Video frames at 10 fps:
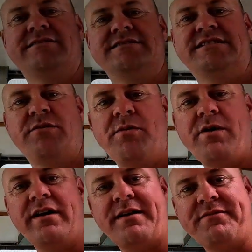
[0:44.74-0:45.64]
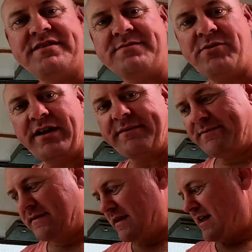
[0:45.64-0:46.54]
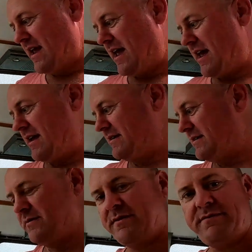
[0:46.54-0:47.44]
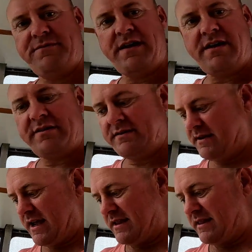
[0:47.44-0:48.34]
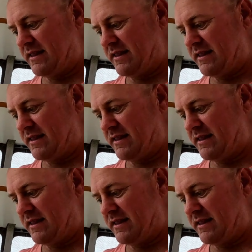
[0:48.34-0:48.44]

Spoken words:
So we woke up this morning and we've found that